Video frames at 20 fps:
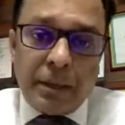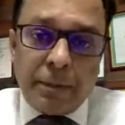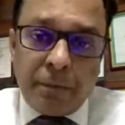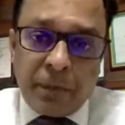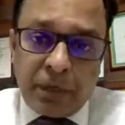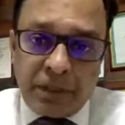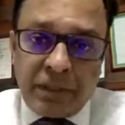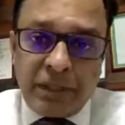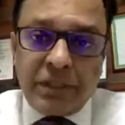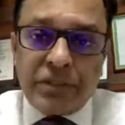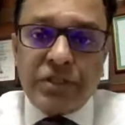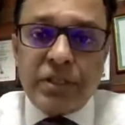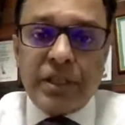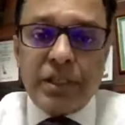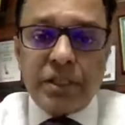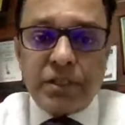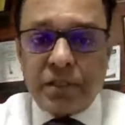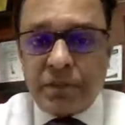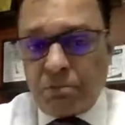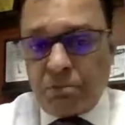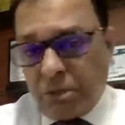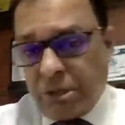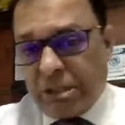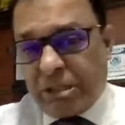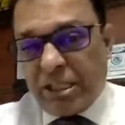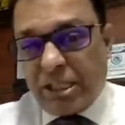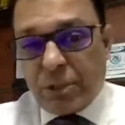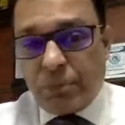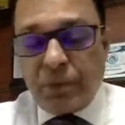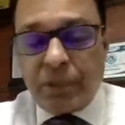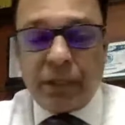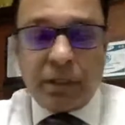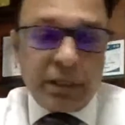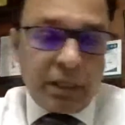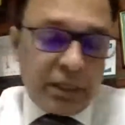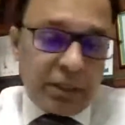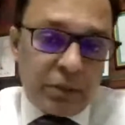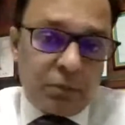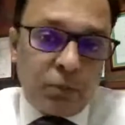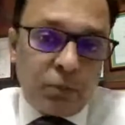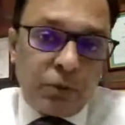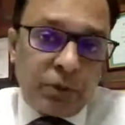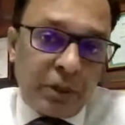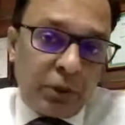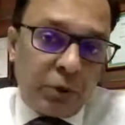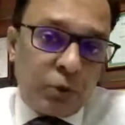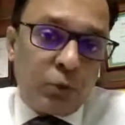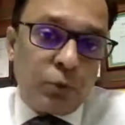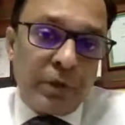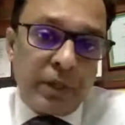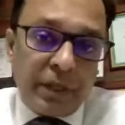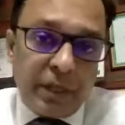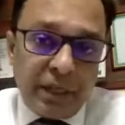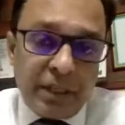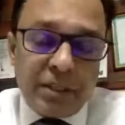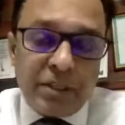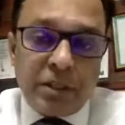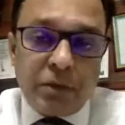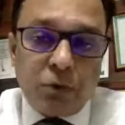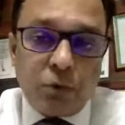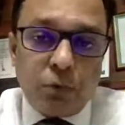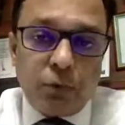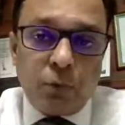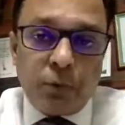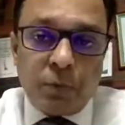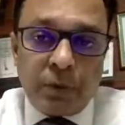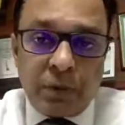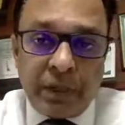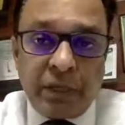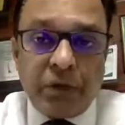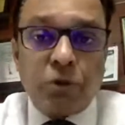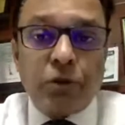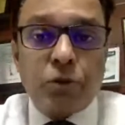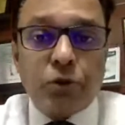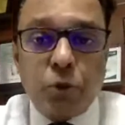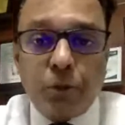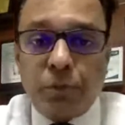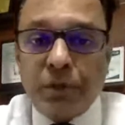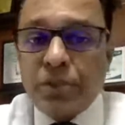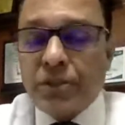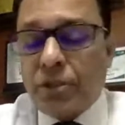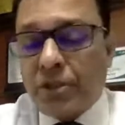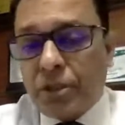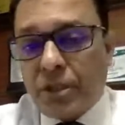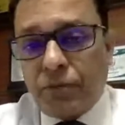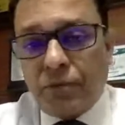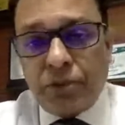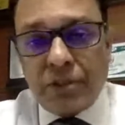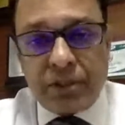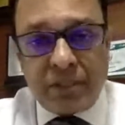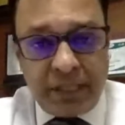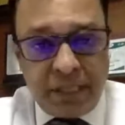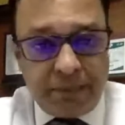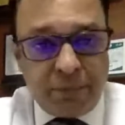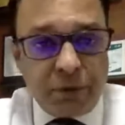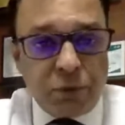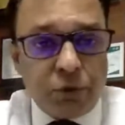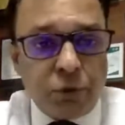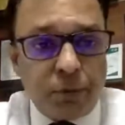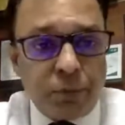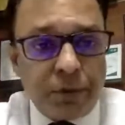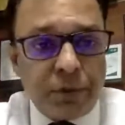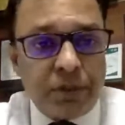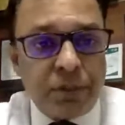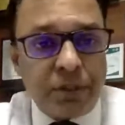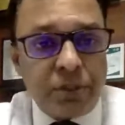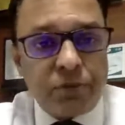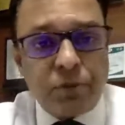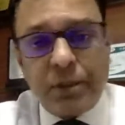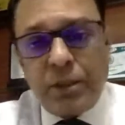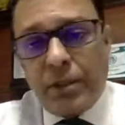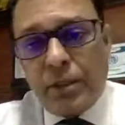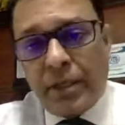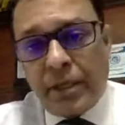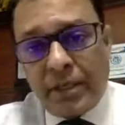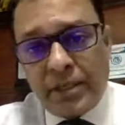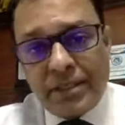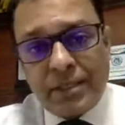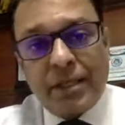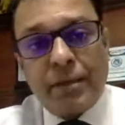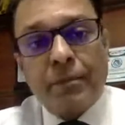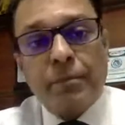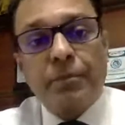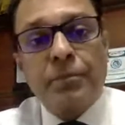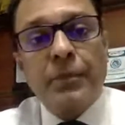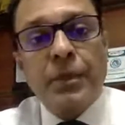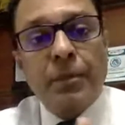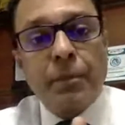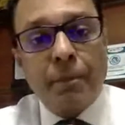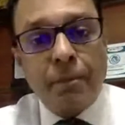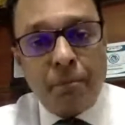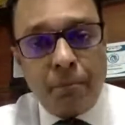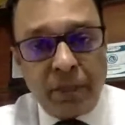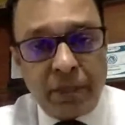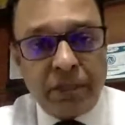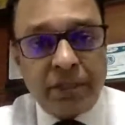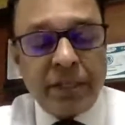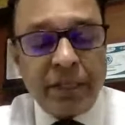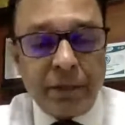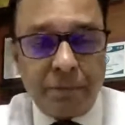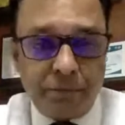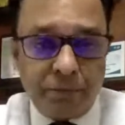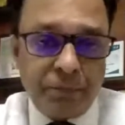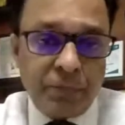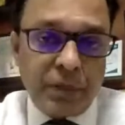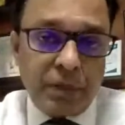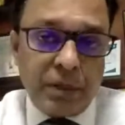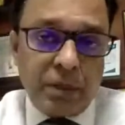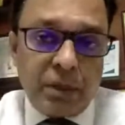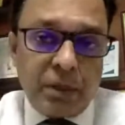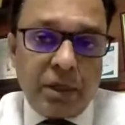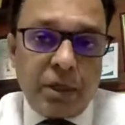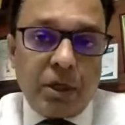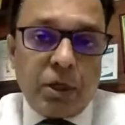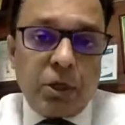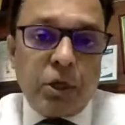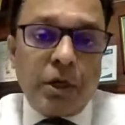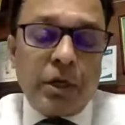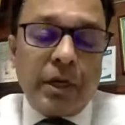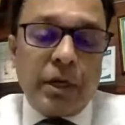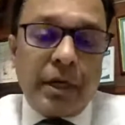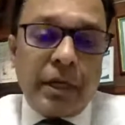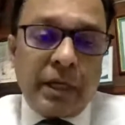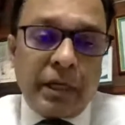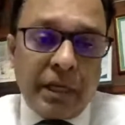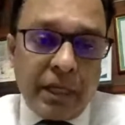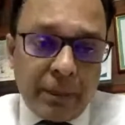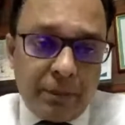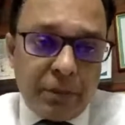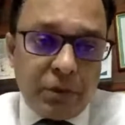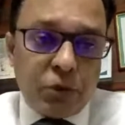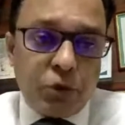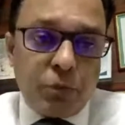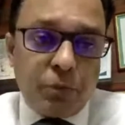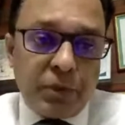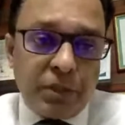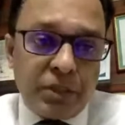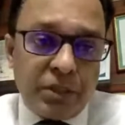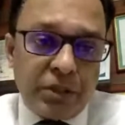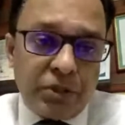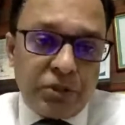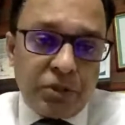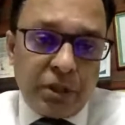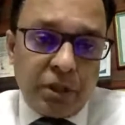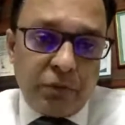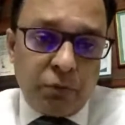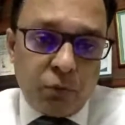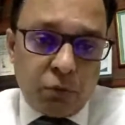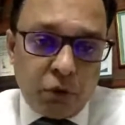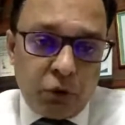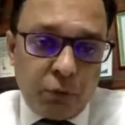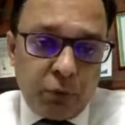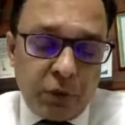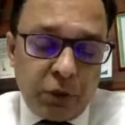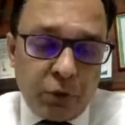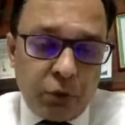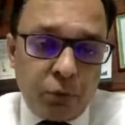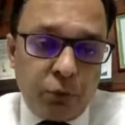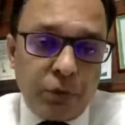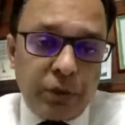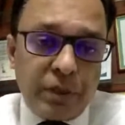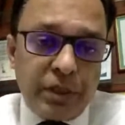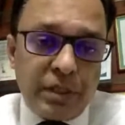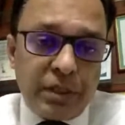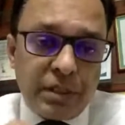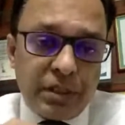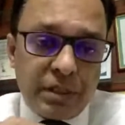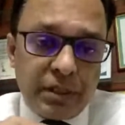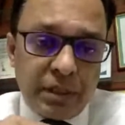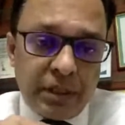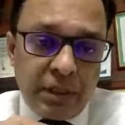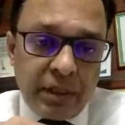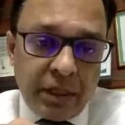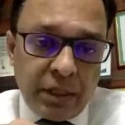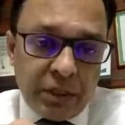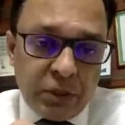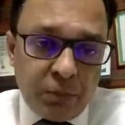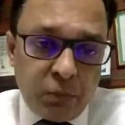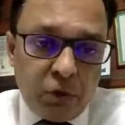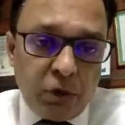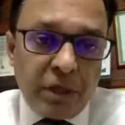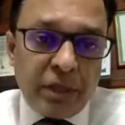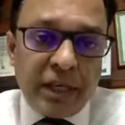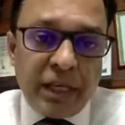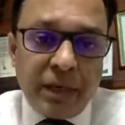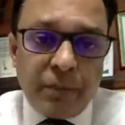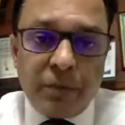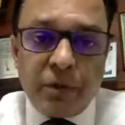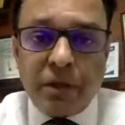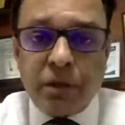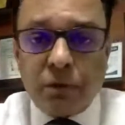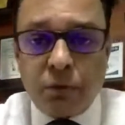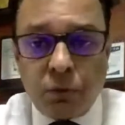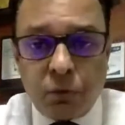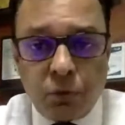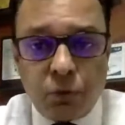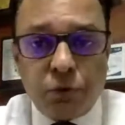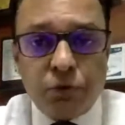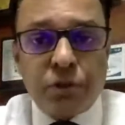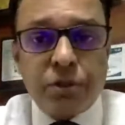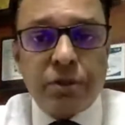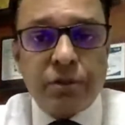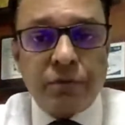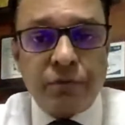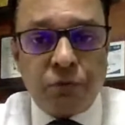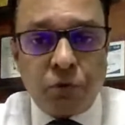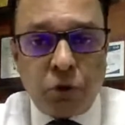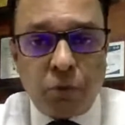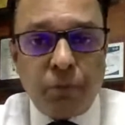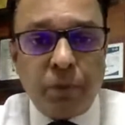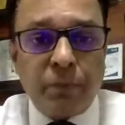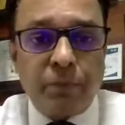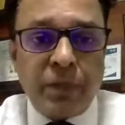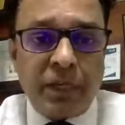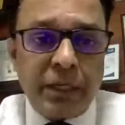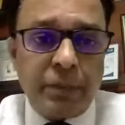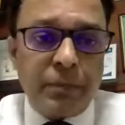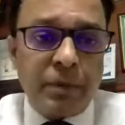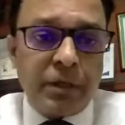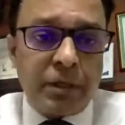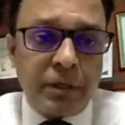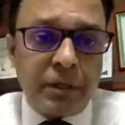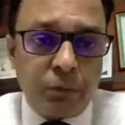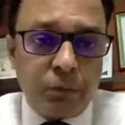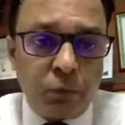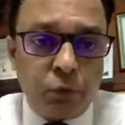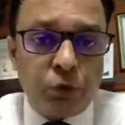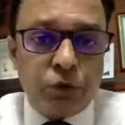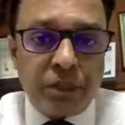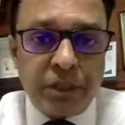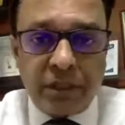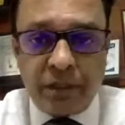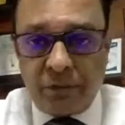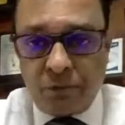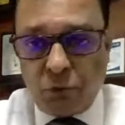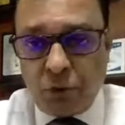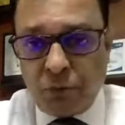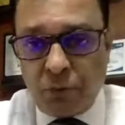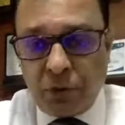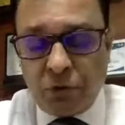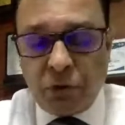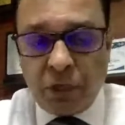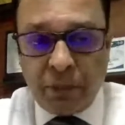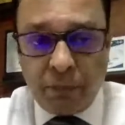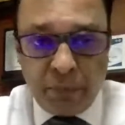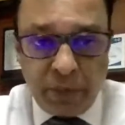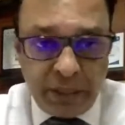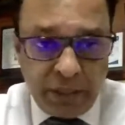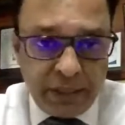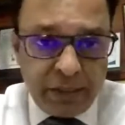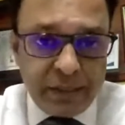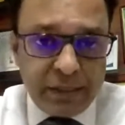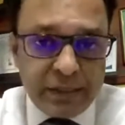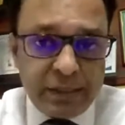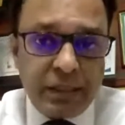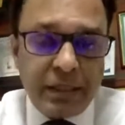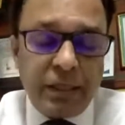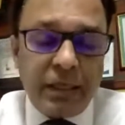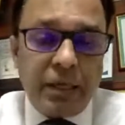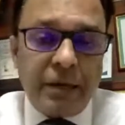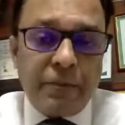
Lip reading: But these days meaning last more than 2 decades ago, endoscopic surgery, which is laparoscopic surgery, has come big time. In laparoscopic surgery, what we do is a small camera goes from your belly button, mostly what we call umbilicus.